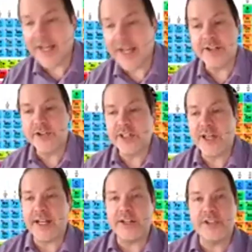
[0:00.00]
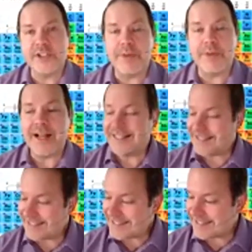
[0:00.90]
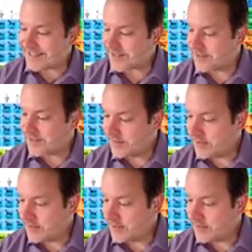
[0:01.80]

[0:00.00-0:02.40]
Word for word: nitrogen hydrogen bond in it.